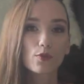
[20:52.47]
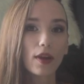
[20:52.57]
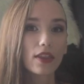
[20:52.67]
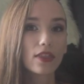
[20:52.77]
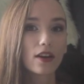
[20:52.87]

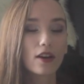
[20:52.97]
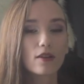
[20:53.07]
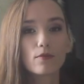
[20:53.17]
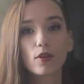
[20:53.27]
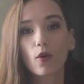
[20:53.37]
made
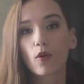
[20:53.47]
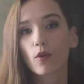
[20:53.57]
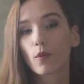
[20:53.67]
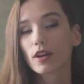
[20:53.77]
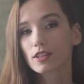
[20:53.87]
them or
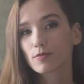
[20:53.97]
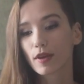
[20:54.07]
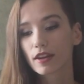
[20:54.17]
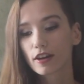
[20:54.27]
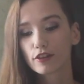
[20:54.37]
what it's
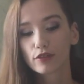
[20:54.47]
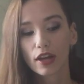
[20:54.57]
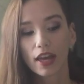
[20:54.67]
made of,